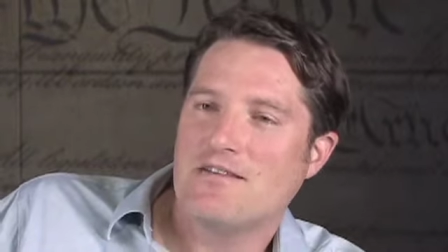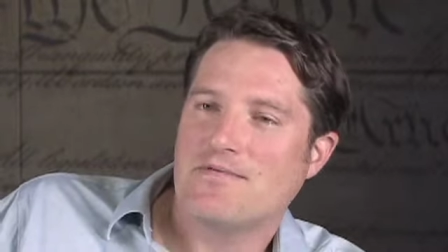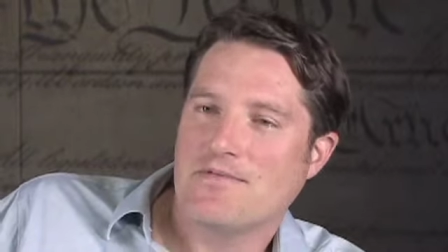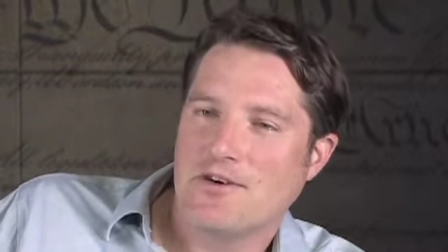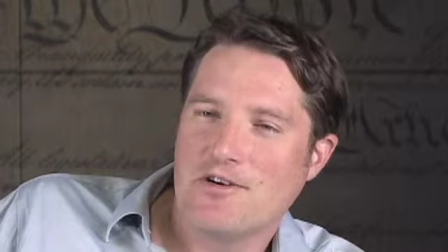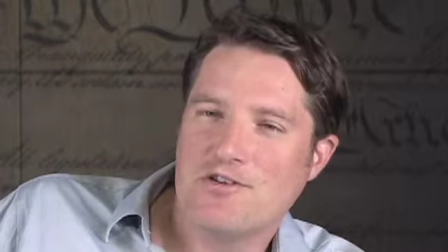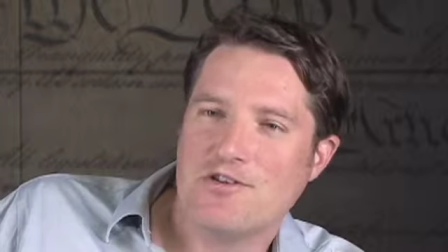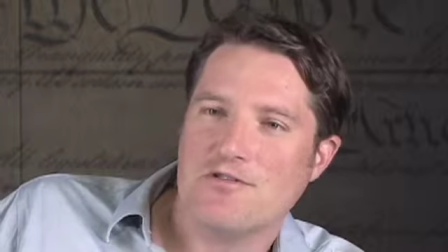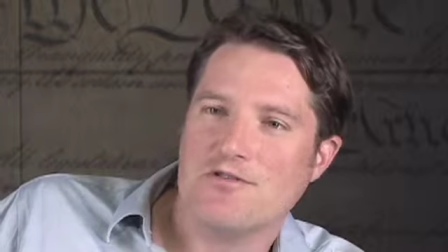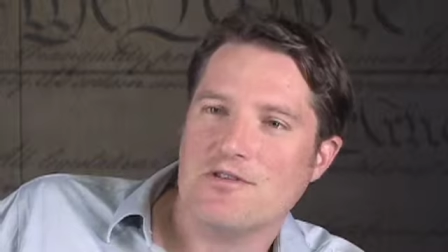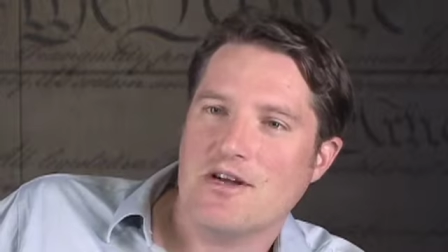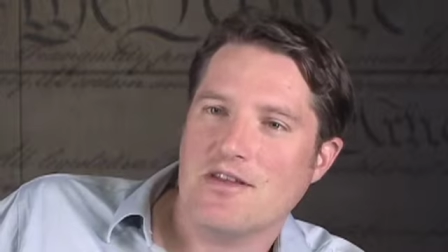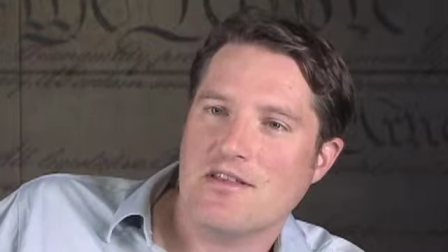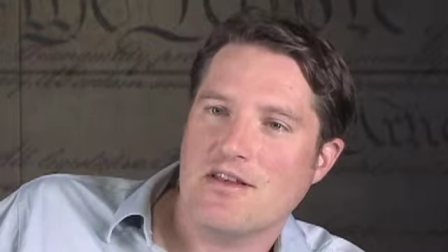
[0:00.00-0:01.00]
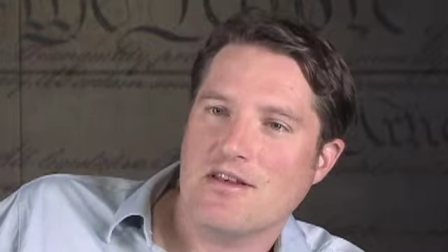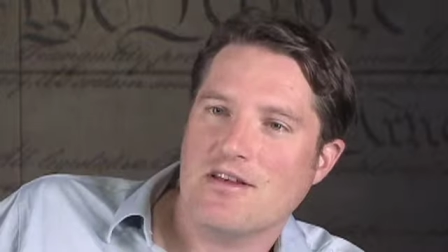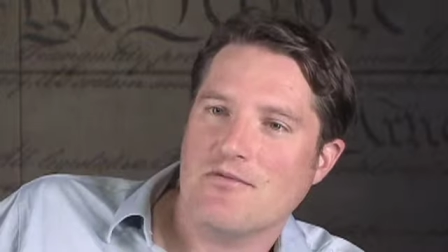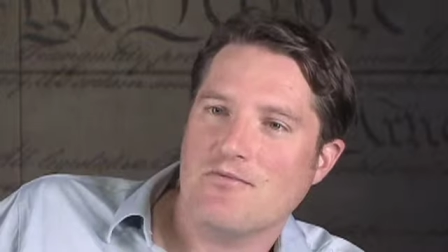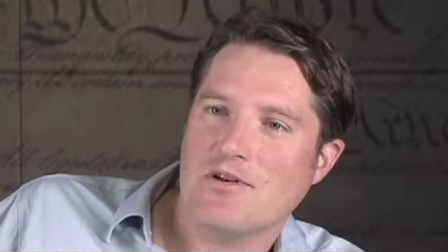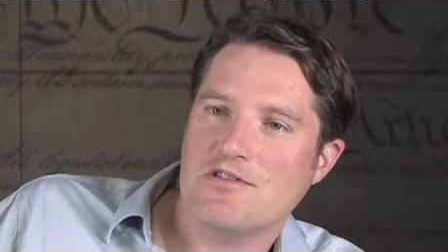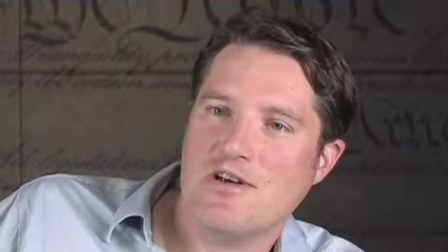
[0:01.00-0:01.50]
virtues, I think,
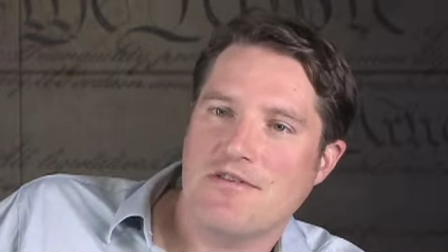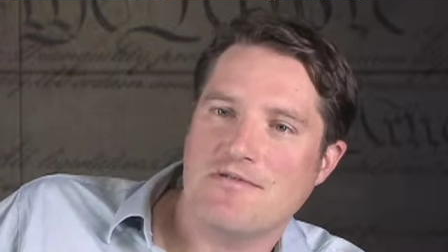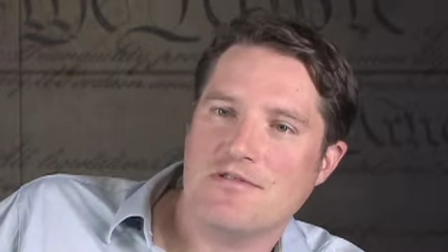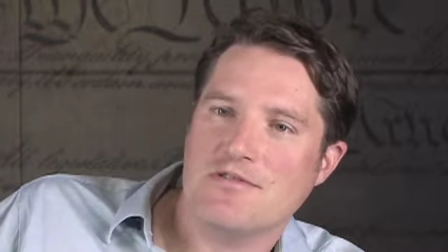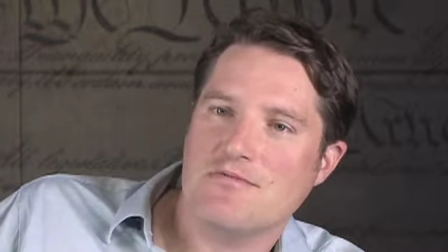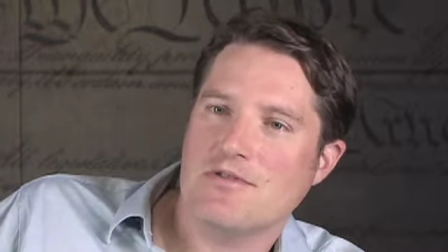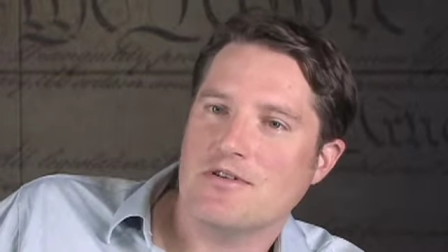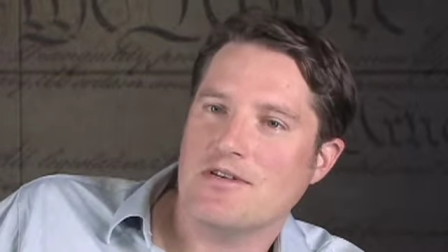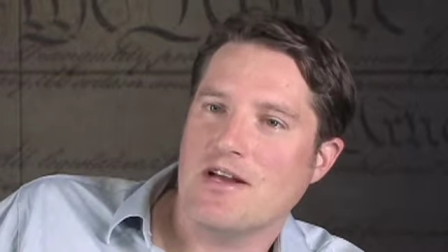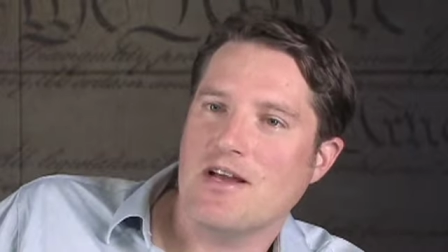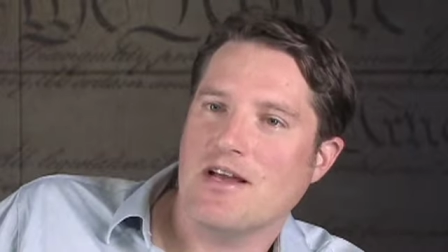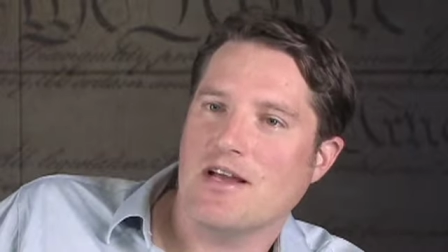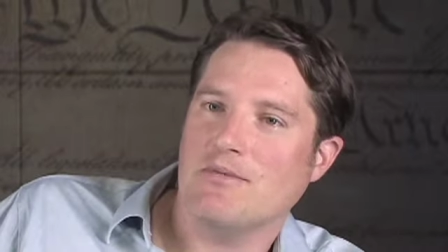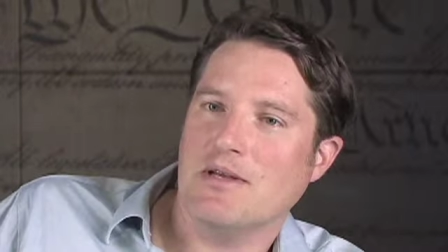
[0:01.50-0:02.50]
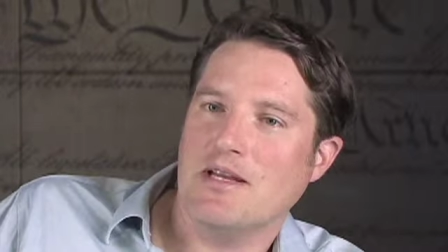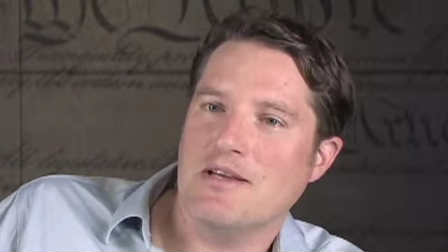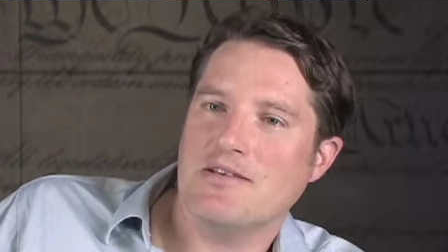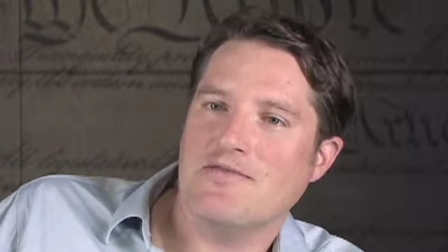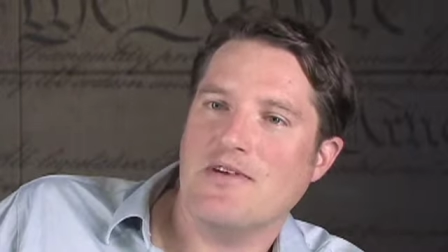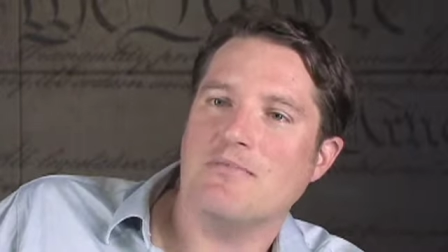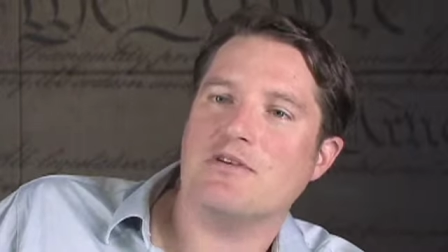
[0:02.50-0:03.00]
in what Jefferson was saying. I mean,
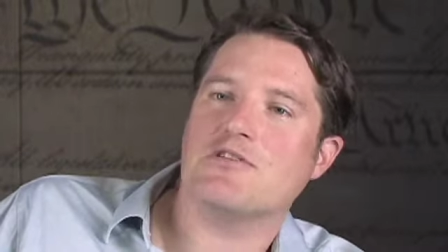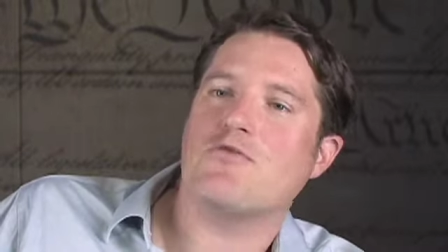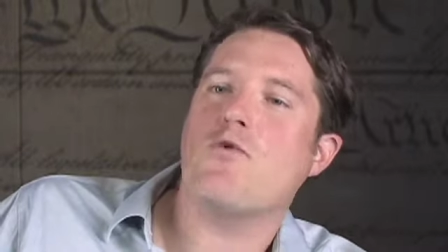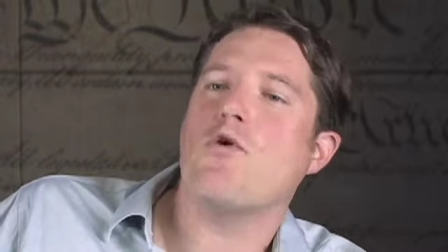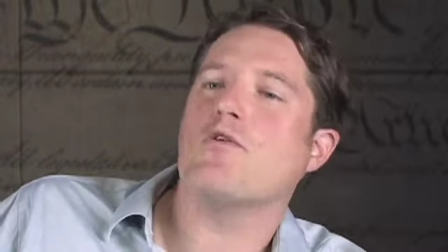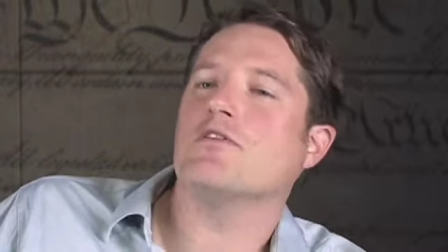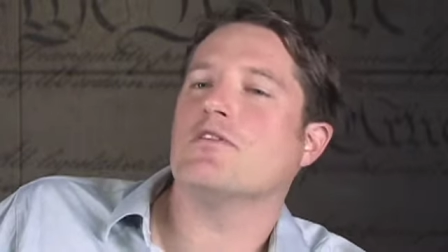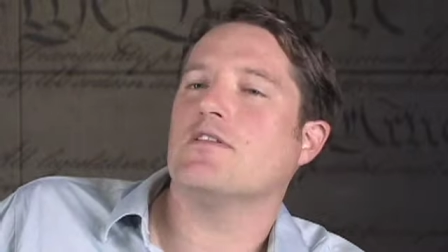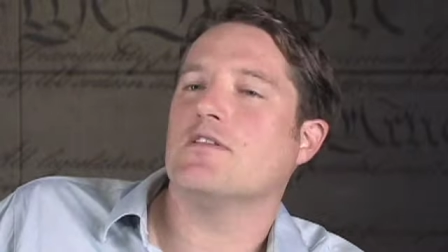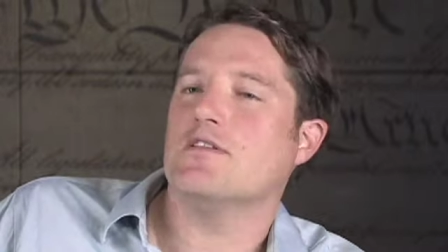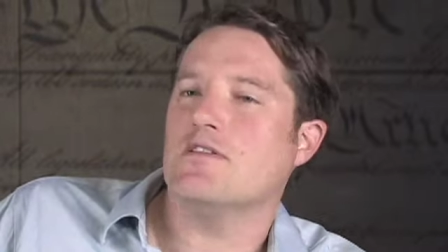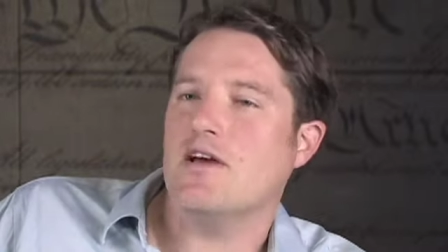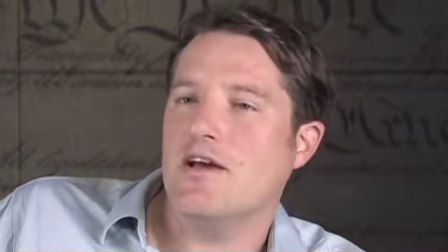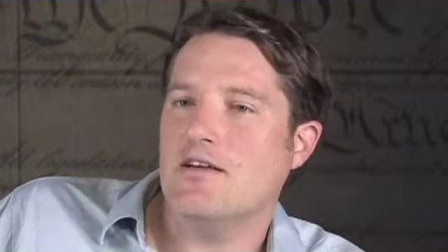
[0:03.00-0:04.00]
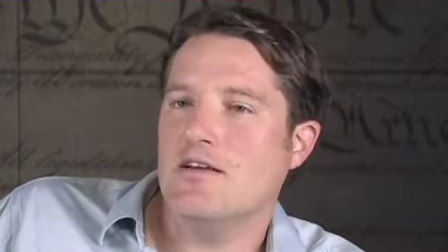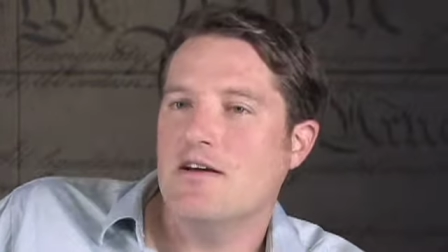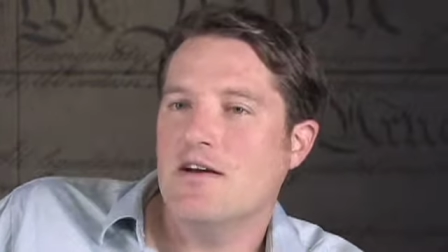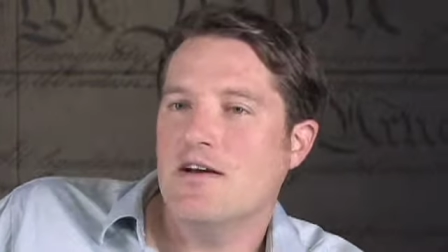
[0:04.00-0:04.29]
his famous quote is that the dead